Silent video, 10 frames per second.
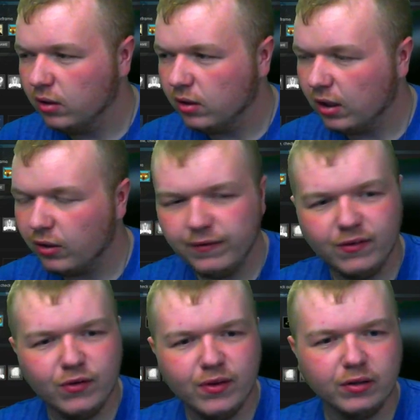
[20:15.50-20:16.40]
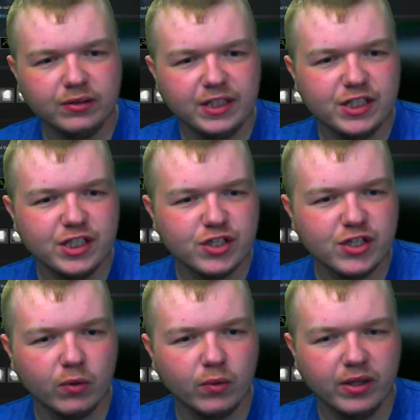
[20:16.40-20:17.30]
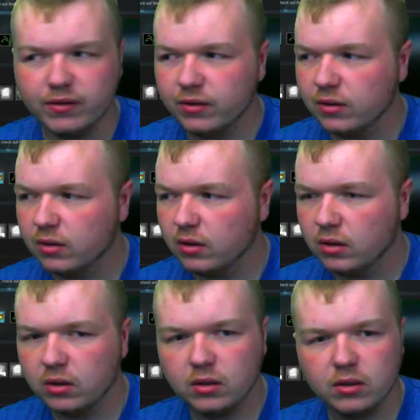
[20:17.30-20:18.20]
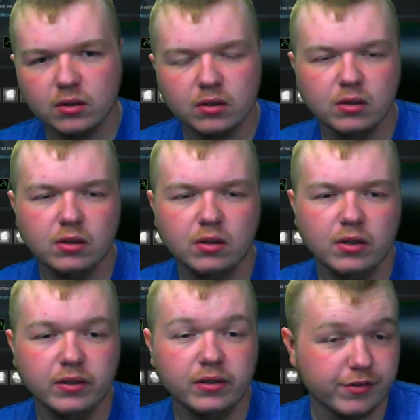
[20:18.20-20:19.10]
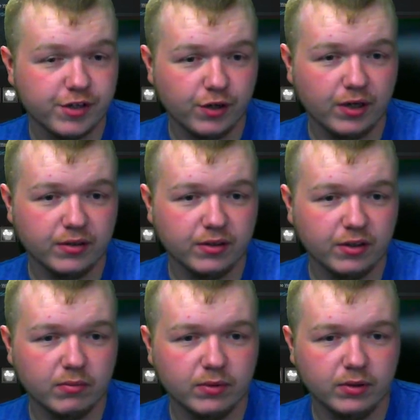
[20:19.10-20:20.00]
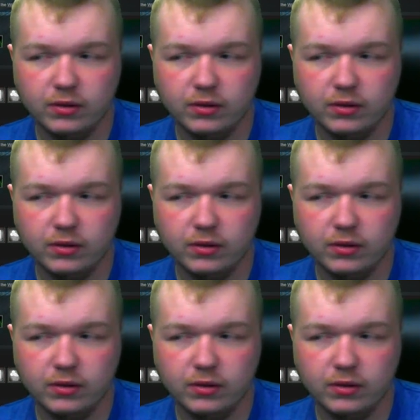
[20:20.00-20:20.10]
I don't even know who the hell DJ Shadow is. It doesn't show you guys there, but...